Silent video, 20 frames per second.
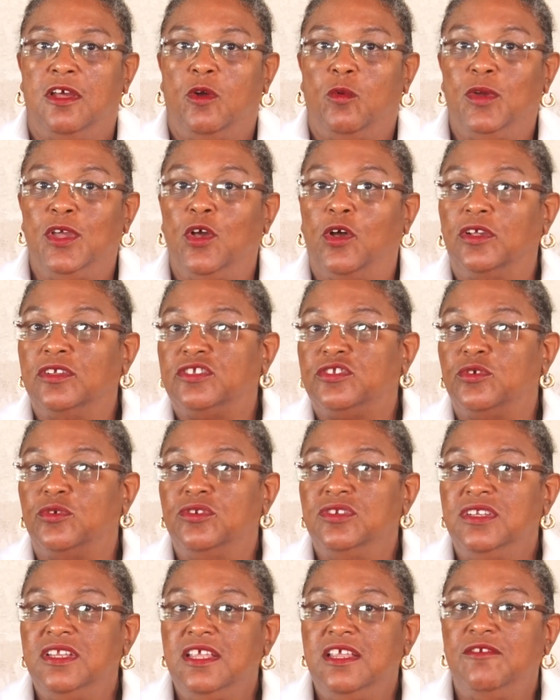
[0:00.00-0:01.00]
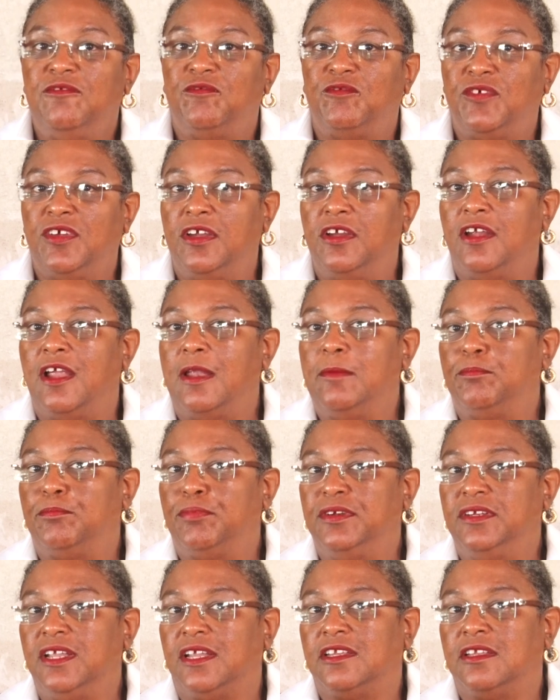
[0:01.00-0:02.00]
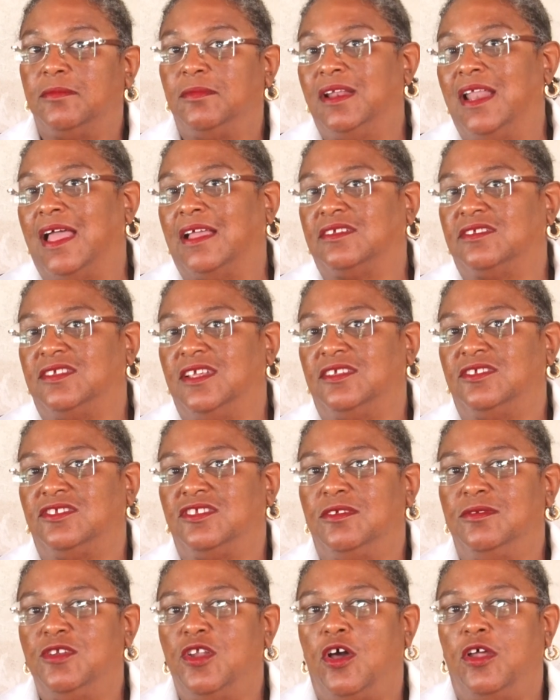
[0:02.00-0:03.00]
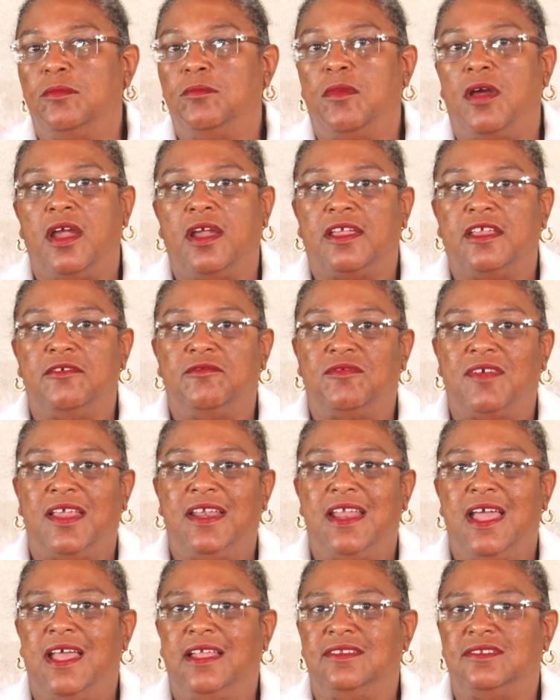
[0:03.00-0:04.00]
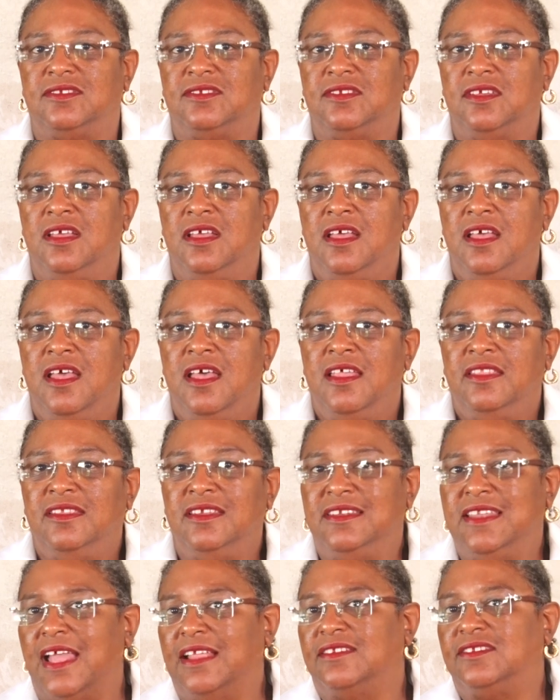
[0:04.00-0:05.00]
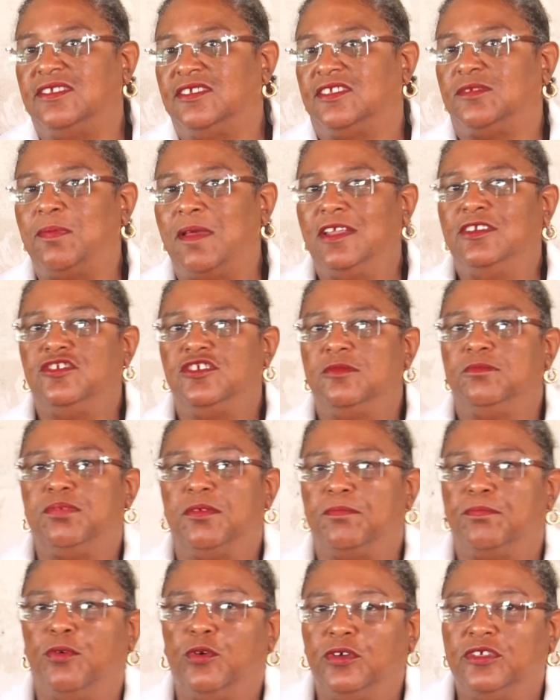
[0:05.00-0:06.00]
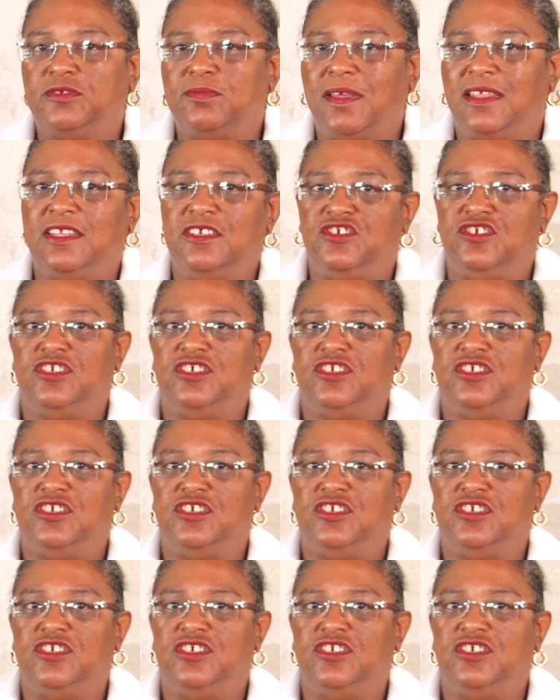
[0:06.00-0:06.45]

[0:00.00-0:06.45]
We also need fair and predictable access to non-market finance. The debt suspension proposed by the